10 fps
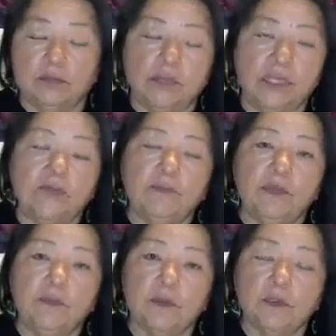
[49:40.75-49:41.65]
Many
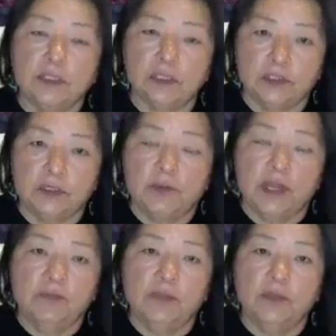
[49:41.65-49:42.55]
people, including
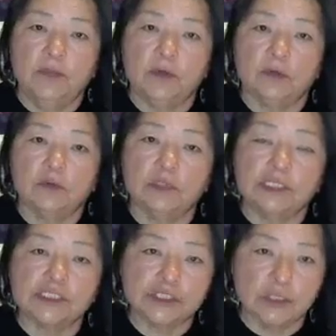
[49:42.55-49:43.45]
my people,
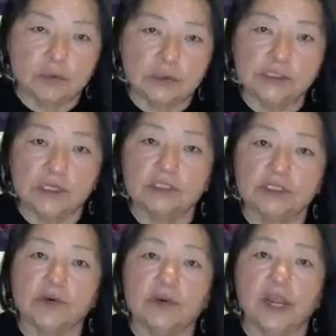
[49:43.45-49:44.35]
when the snow is on
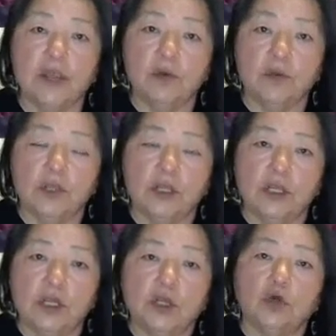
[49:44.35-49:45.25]
the ground,
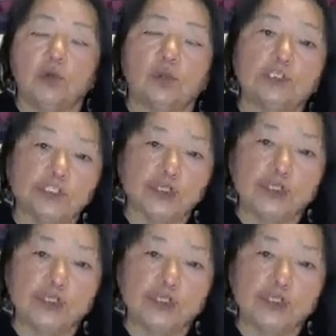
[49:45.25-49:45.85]
we